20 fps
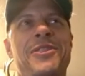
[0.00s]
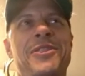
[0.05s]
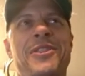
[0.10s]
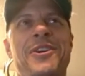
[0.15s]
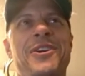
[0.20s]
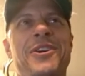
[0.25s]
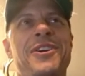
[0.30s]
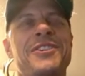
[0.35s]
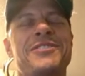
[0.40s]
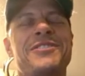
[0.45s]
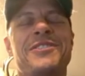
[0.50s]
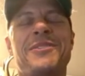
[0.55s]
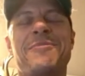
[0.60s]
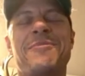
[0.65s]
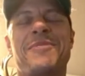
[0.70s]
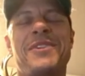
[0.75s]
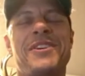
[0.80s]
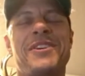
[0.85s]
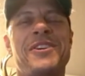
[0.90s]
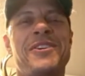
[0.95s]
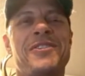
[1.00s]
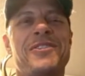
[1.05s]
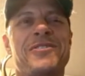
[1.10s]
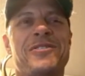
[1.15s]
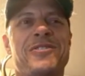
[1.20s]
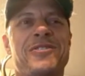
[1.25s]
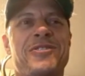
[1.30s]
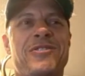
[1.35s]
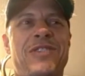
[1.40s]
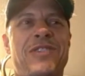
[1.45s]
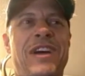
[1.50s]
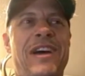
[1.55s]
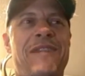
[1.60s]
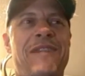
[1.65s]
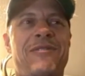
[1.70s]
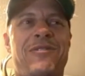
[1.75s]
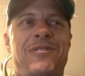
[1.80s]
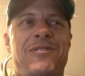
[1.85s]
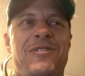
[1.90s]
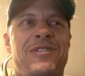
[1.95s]
30-something years of
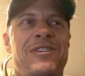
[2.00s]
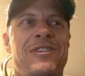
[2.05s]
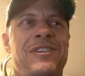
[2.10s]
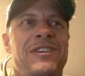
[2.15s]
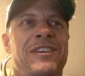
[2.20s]
travel,